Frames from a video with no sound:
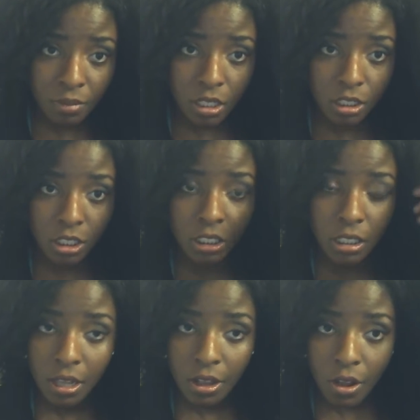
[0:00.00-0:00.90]
it
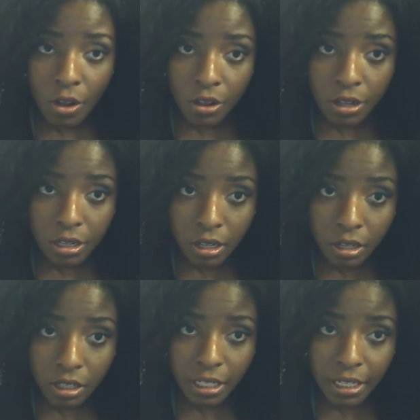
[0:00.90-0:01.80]
just
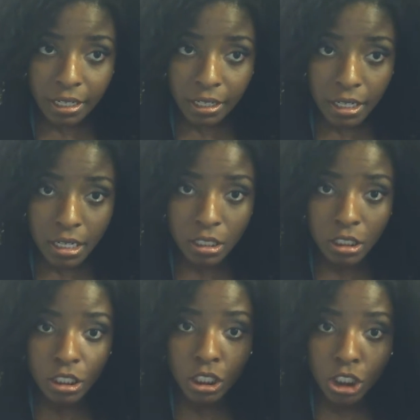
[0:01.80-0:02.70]
look at it it
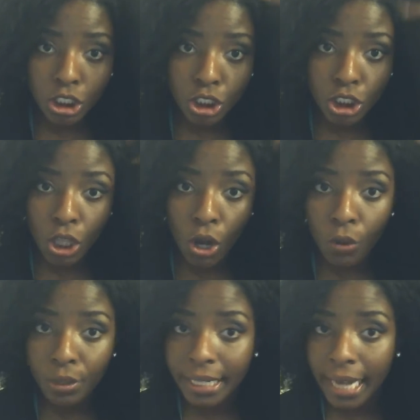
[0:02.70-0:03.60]
just looks
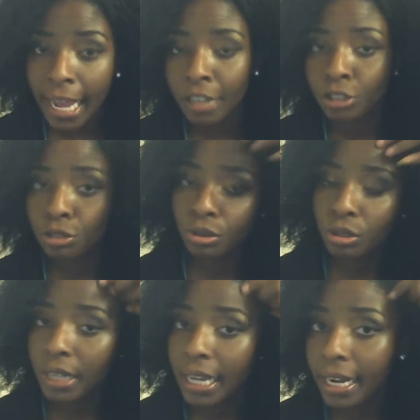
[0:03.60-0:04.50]
so
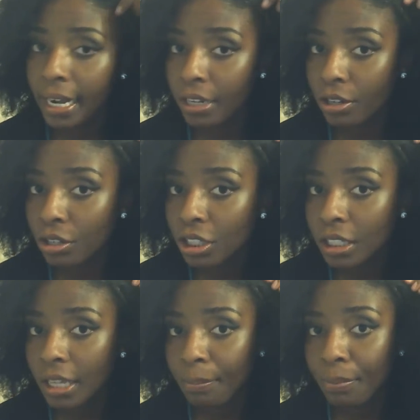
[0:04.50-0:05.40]
natural and you
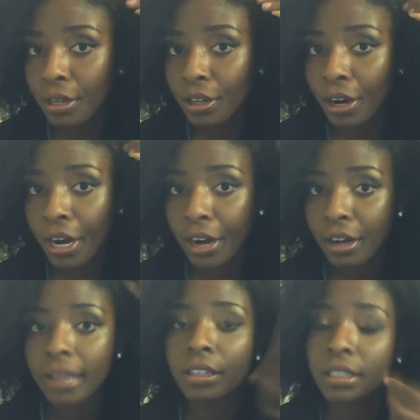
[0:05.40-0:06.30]
just can put your hair
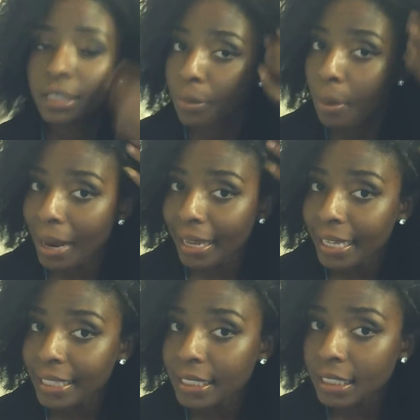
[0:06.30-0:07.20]
like you can see where my
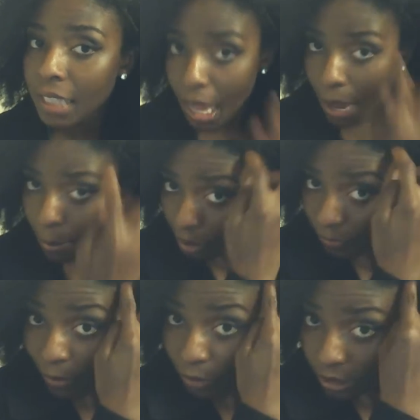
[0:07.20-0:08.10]
lace is but if
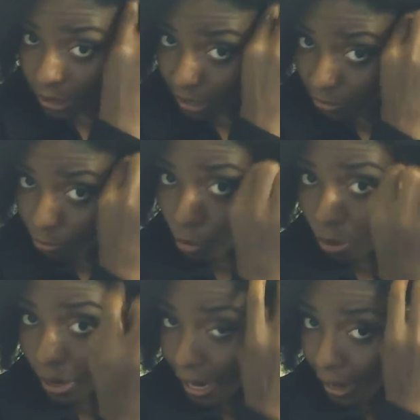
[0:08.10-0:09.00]
I was to leave
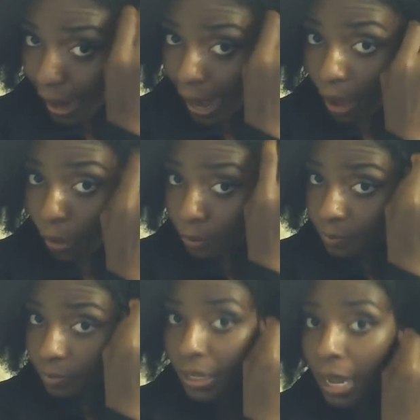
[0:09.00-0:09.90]
more hair out
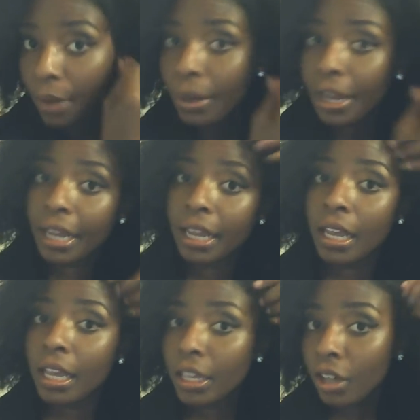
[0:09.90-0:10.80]
that way
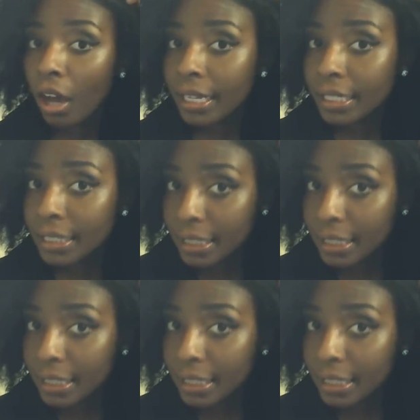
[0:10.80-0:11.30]
y'all can